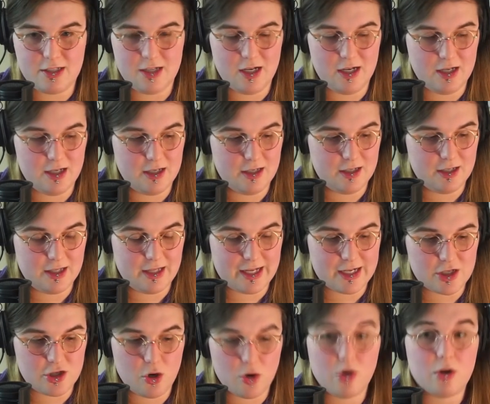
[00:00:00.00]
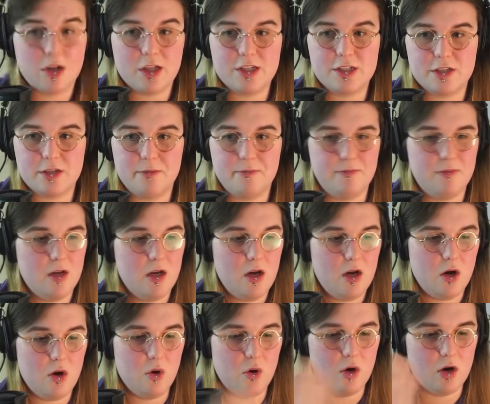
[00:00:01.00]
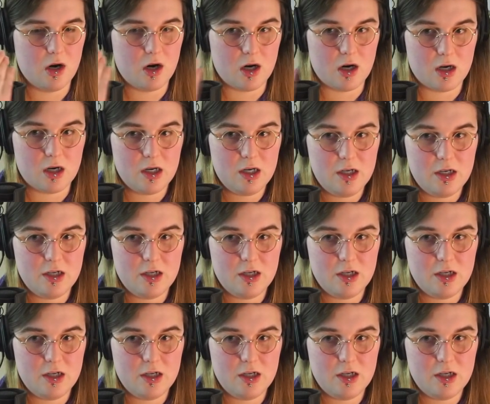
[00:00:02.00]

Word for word: uh electoralism or